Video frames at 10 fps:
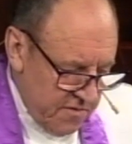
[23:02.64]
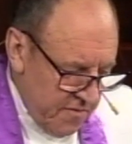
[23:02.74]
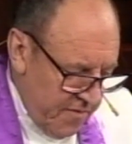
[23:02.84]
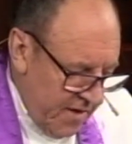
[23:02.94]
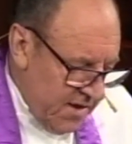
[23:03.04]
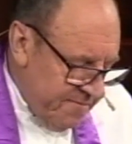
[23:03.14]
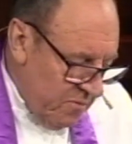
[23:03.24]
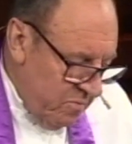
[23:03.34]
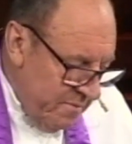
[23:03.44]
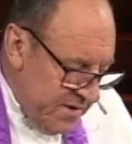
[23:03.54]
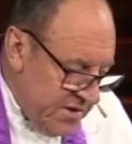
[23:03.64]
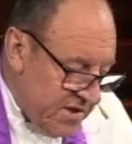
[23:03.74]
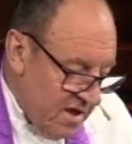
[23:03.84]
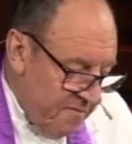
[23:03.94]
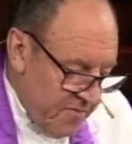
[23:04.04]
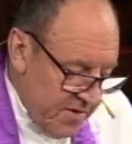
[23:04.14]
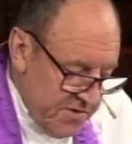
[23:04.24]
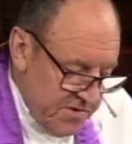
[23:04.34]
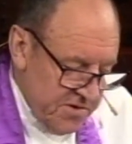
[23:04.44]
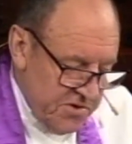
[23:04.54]
to fight for women's
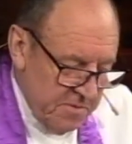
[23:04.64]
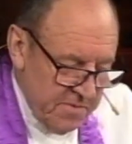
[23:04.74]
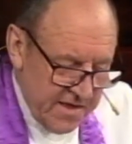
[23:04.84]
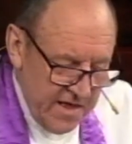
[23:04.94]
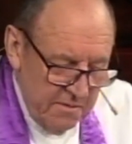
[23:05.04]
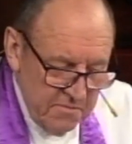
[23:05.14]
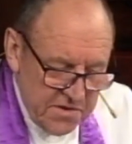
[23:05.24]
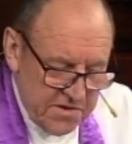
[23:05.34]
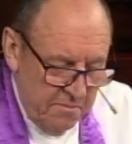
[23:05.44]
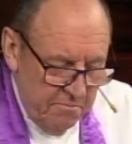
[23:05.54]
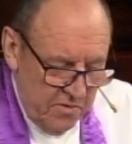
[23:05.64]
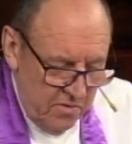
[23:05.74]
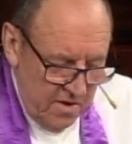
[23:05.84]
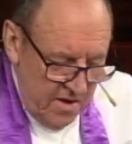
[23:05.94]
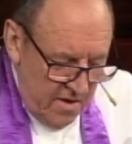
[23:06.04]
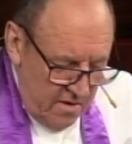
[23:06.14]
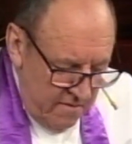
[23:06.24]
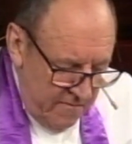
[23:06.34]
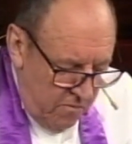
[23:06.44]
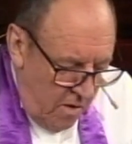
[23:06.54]
suffrage, and she became a symbol
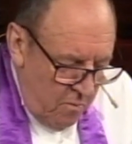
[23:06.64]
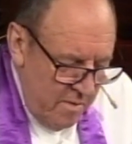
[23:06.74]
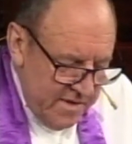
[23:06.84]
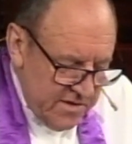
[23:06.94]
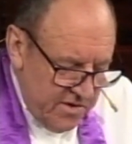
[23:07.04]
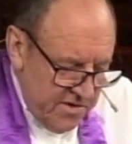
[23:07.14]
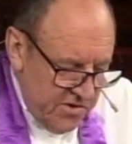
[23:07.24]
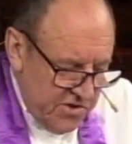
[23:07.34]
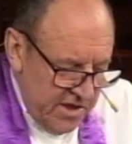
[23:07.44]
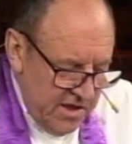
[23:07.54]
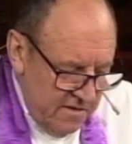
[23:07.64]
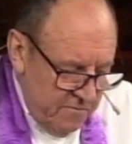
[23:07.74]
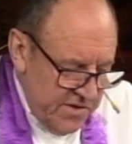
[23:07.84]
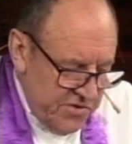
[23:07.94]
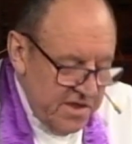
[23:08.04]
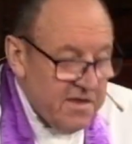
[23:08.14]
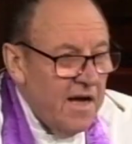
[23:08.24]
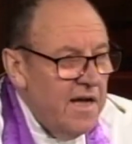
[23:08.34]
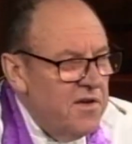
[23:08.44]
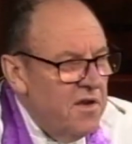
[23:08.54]
of what women could achieve when she
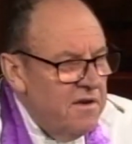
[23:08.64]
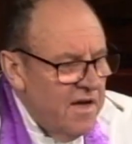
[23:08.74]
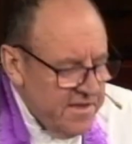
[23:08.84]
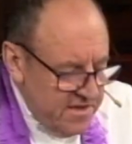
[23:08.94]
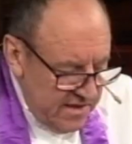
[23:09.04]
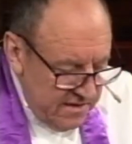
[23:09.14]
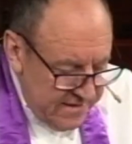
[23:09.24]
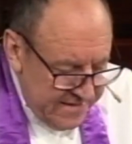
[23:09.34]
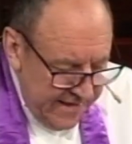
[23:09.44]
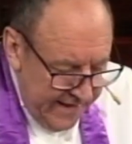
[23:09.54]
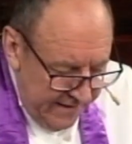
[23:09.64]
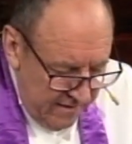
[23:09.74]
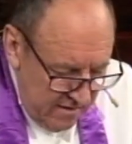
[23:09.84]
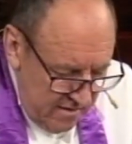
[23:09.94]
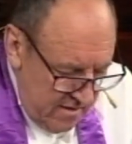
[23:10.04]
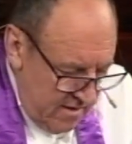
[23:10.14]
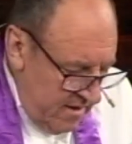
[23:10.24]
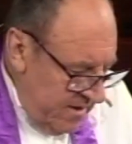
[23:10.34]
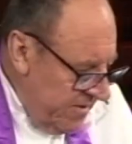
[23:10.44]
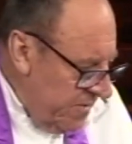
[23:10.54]
died in 1910
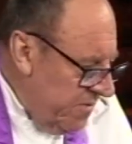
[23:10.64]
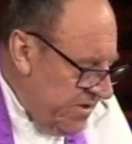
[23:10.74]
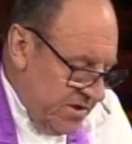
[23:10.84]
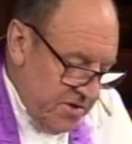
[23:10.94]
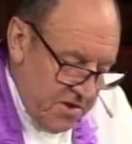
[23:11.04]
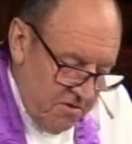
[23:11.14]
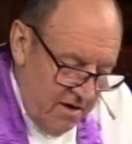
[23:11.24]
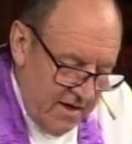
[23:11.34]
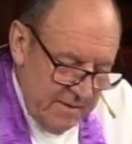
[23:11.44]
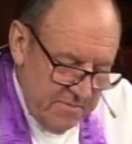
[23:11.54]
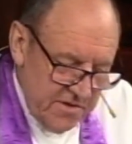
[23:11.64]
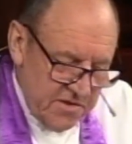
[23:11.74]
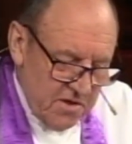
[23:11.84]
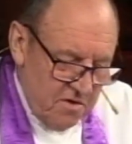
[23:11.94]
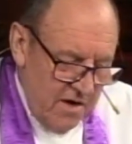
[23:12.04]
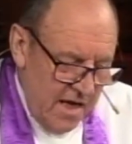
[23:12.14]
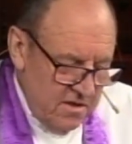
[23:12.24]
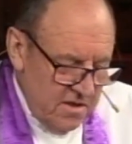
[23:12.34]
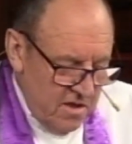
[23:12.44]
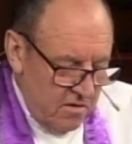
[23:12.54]
and was described as the
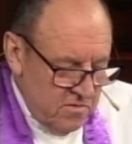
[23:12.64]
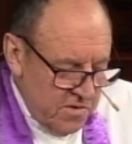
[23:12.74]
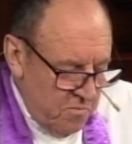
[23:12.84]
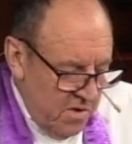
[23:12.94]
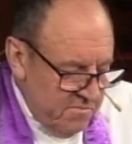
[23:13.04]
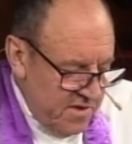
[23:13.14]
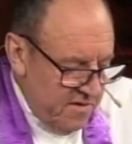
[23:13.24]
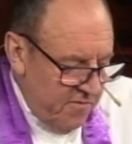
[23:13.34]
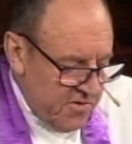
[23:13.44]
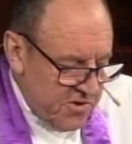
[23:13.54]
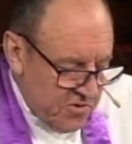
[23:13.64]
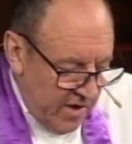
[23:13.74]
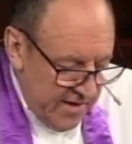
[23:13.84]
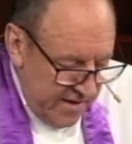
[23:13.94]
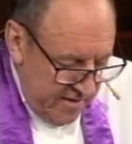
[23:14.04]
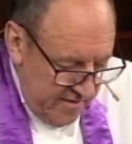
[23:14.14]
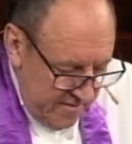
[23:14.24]
grand old woman of Australia.